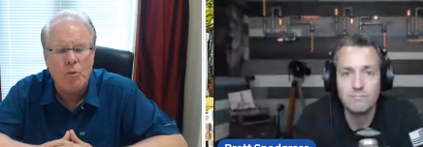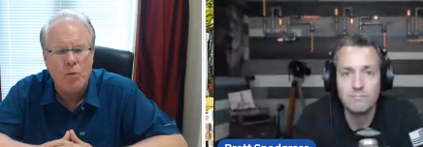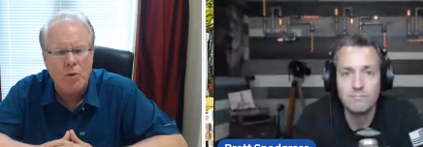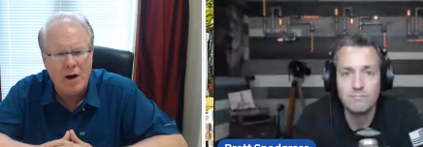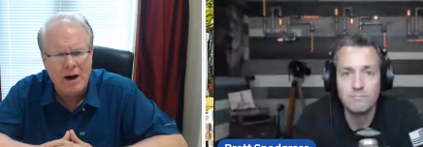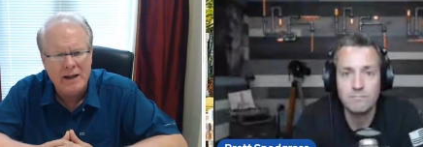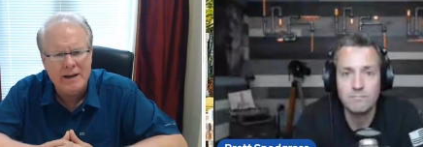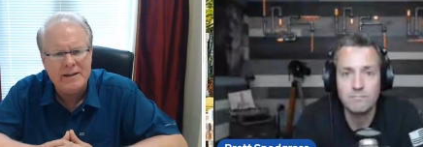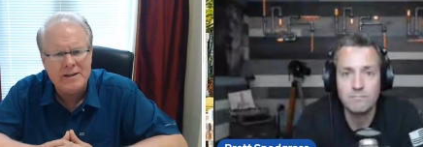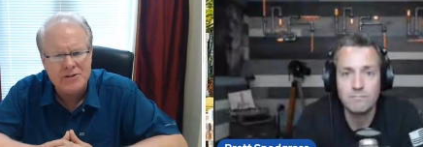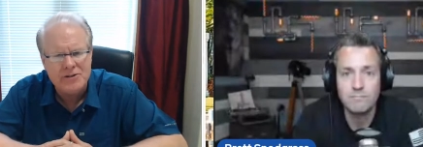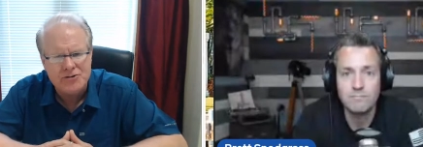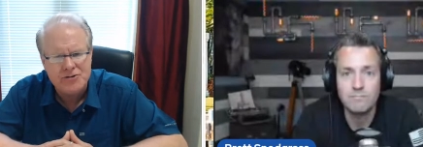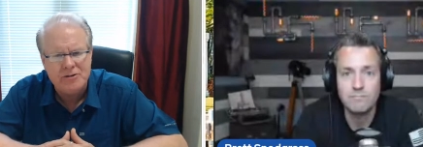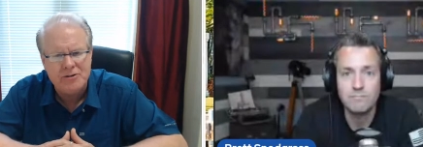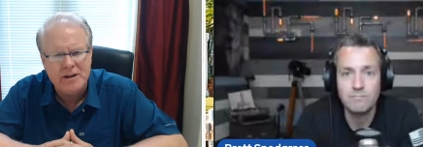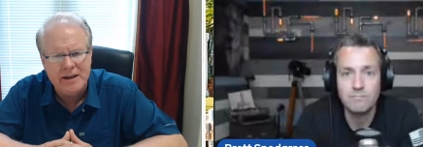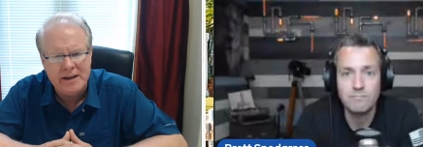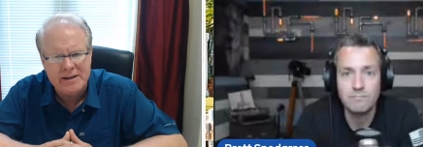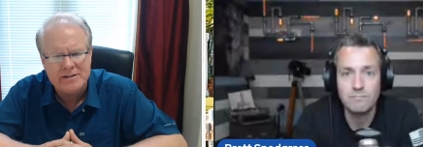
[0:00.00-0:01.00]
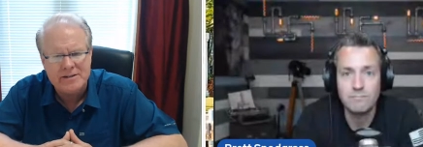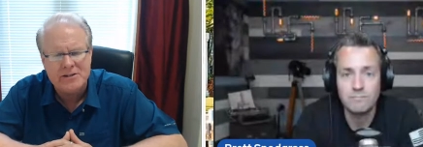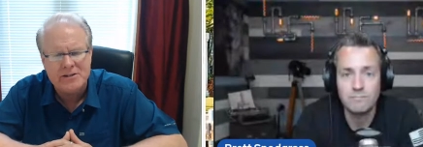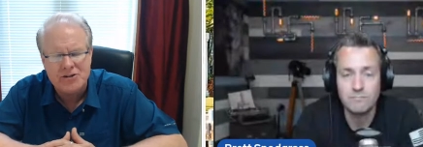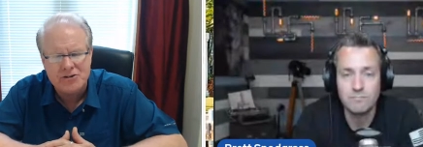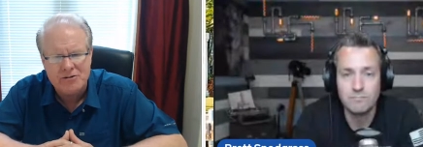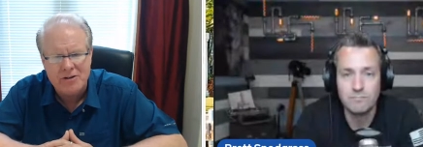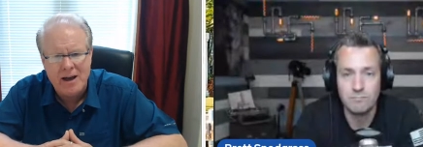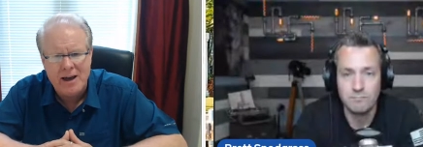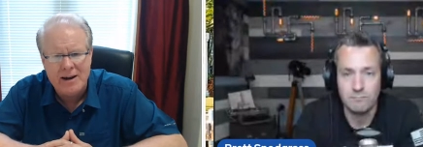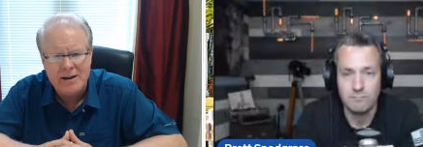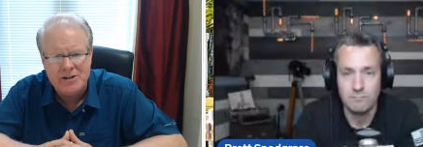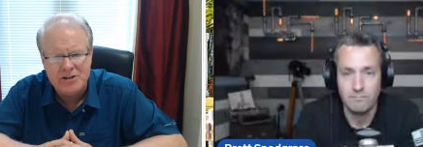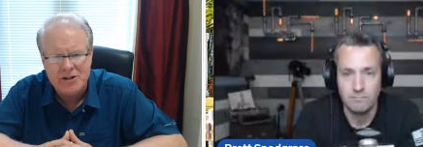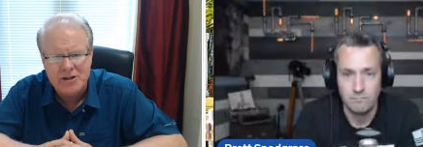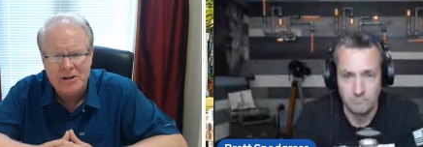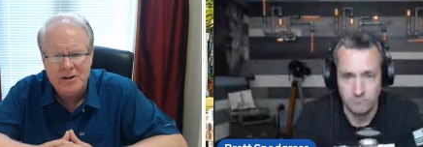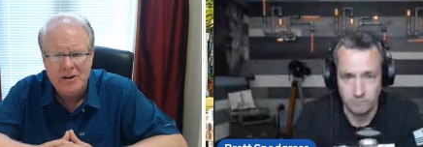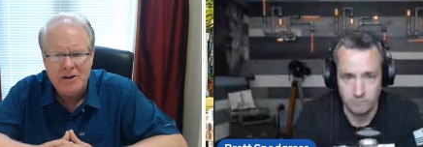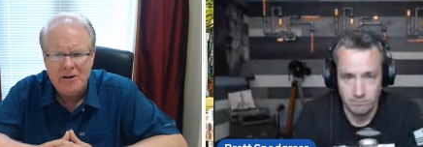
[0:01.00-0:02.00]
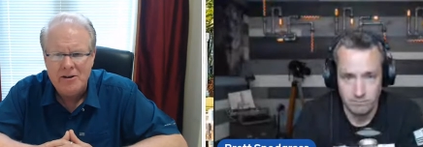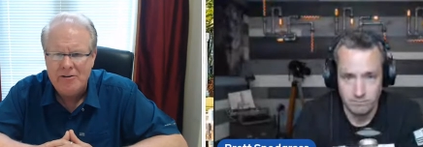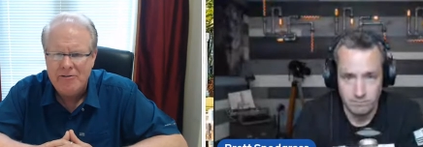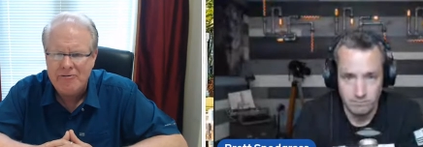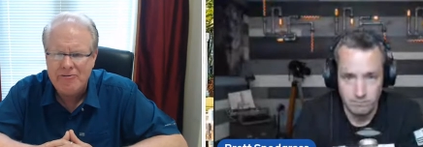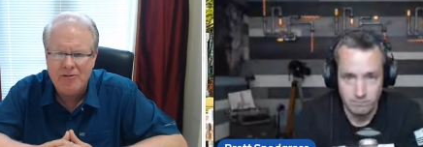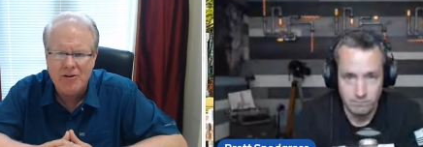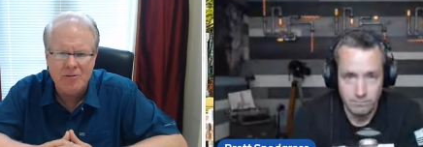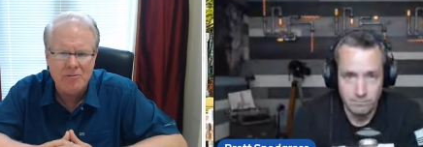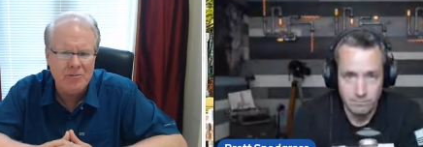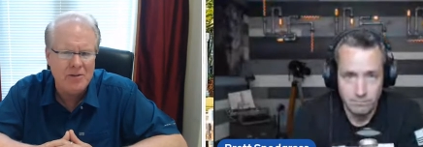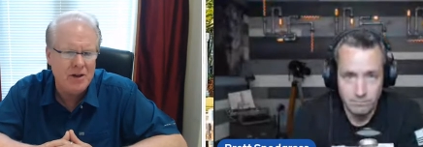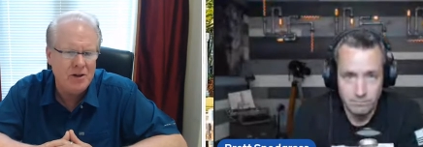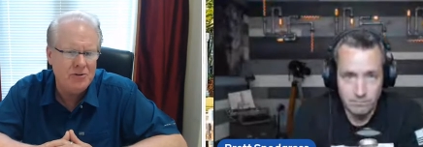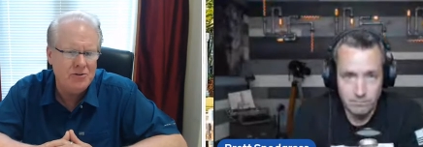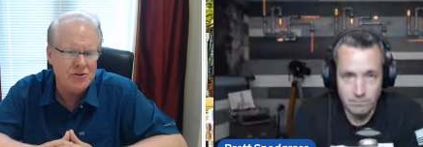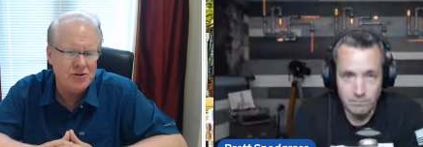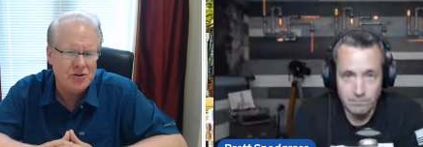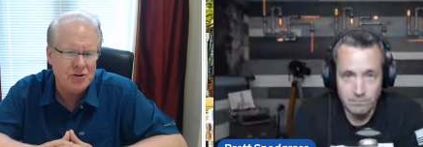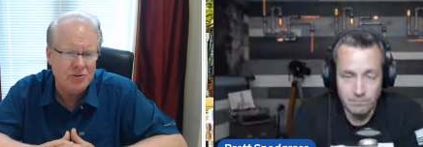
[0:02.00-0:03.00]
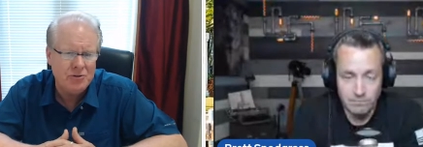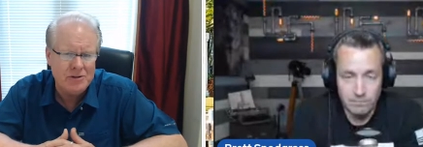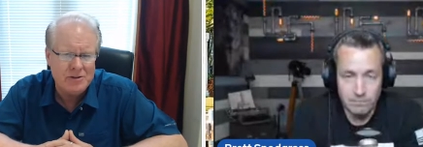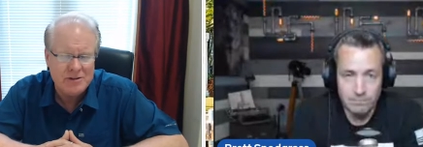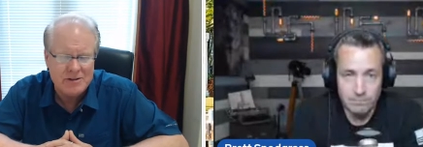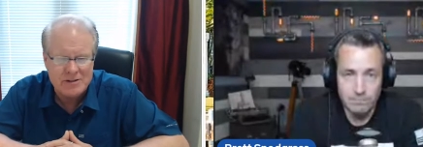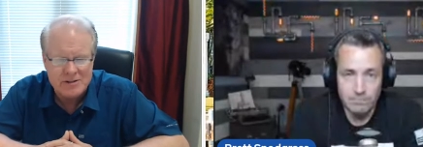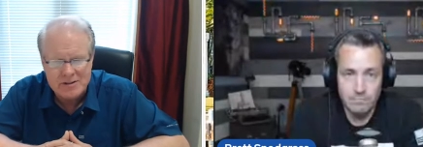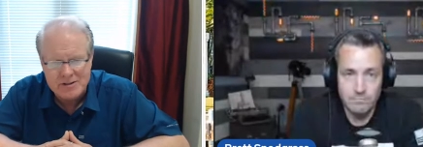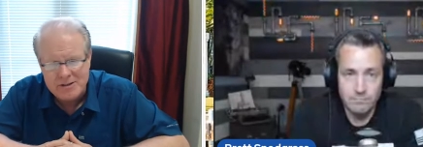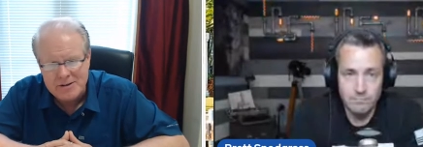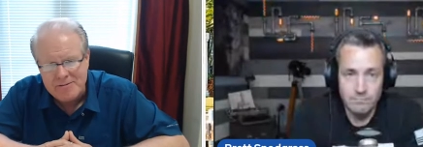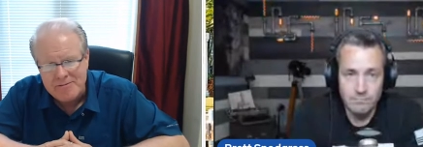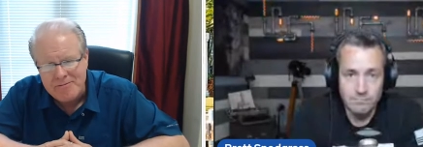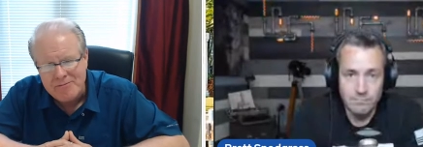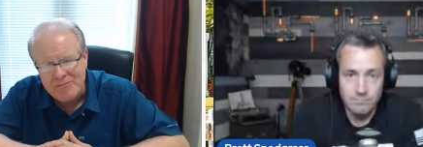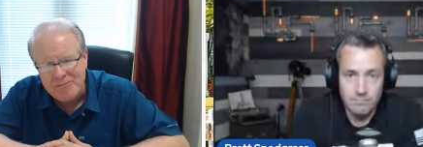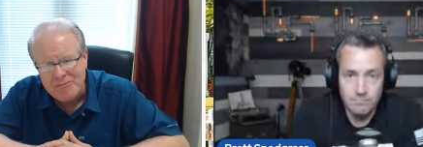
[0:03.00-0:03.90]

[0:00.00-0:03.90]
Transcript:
Speaker 1: what is your exit strategy from those choices?